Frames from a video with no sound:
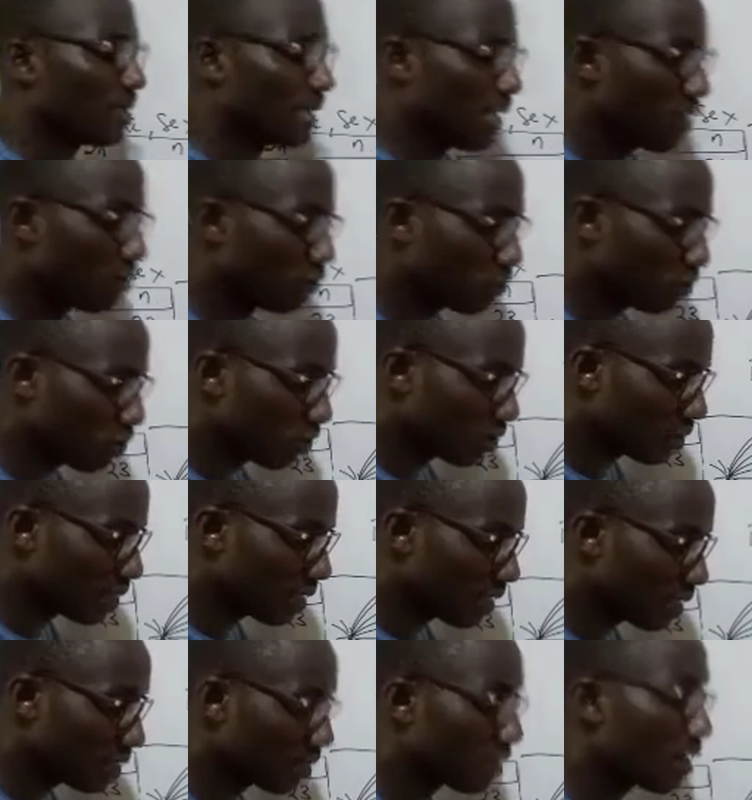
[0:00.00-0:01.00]
their own
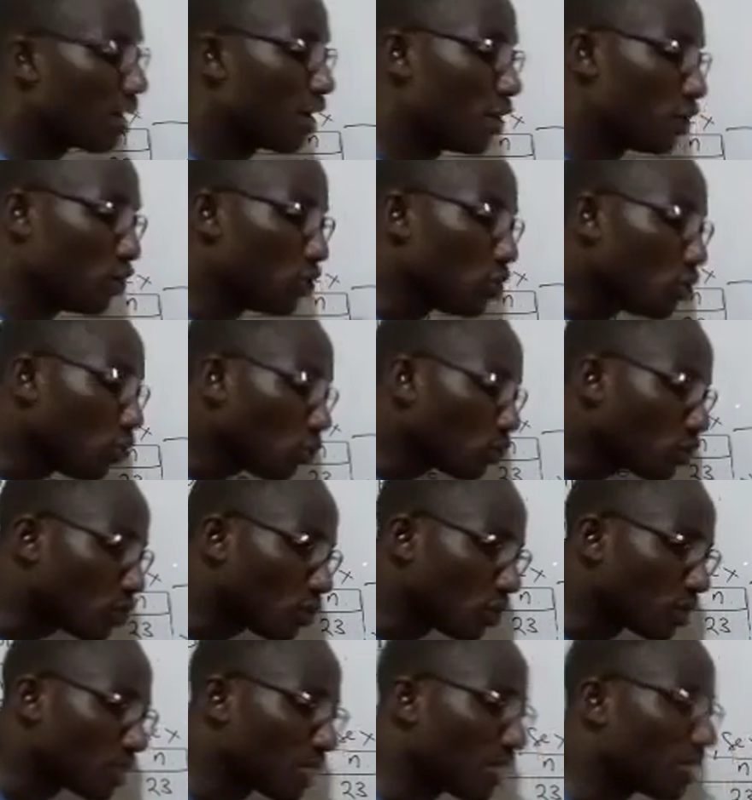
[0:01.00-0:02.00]
daughters. Those
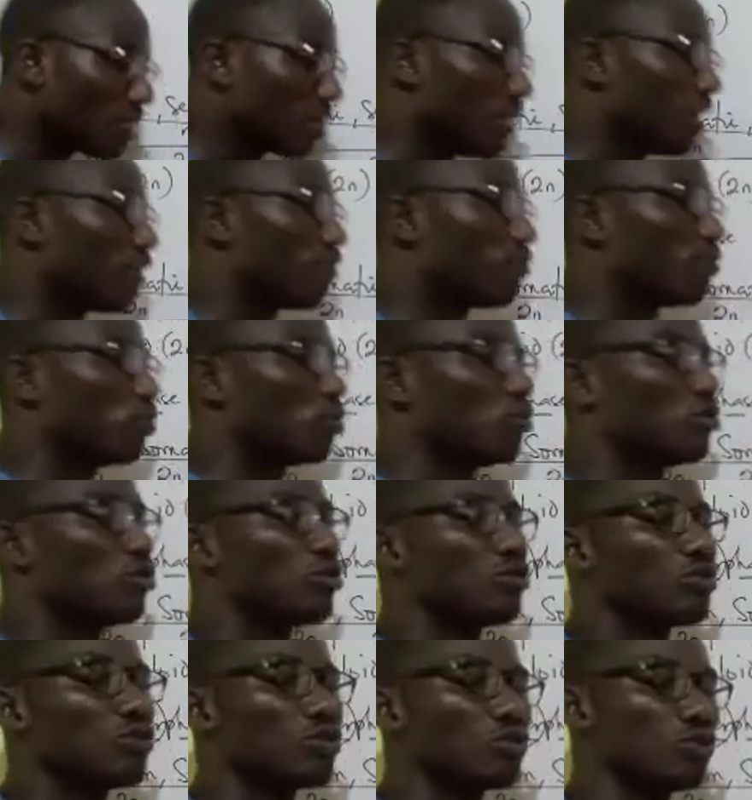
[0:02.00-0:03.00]
daughters they have
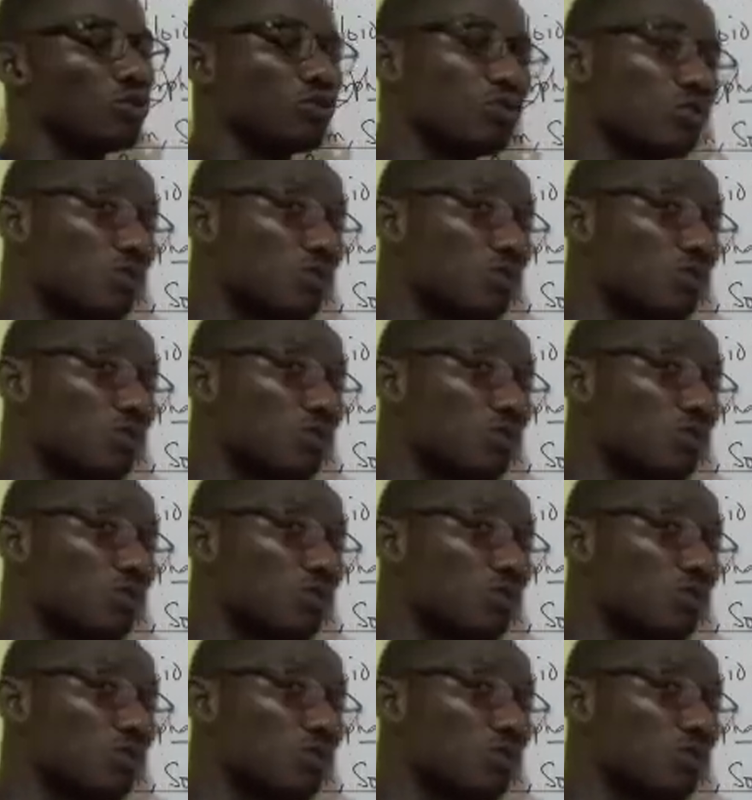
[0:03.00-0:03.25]
produced too